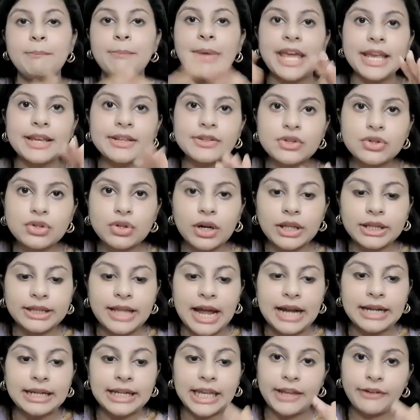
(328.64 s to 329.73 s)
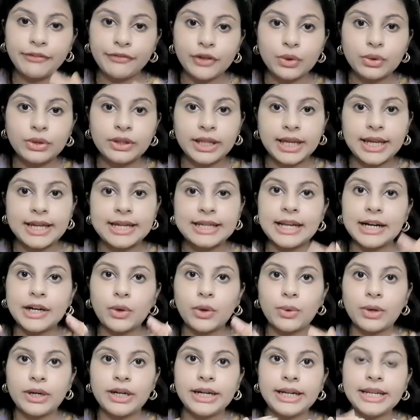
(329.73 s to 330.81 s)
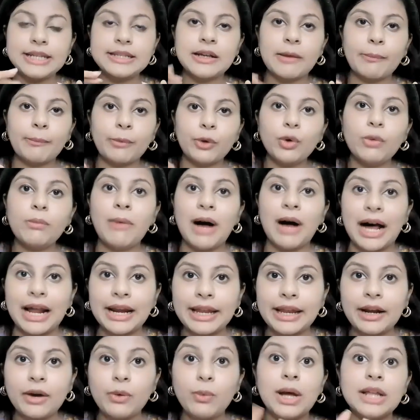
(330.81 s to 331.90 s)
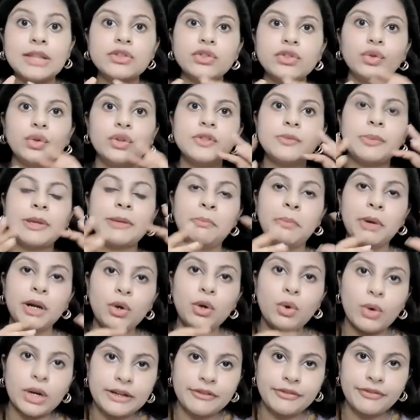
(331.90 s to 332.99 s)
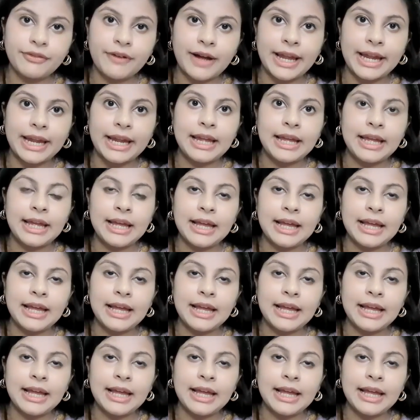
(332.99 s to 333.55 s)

Based on that, if you think that quality is up to mark, and once those people qualify,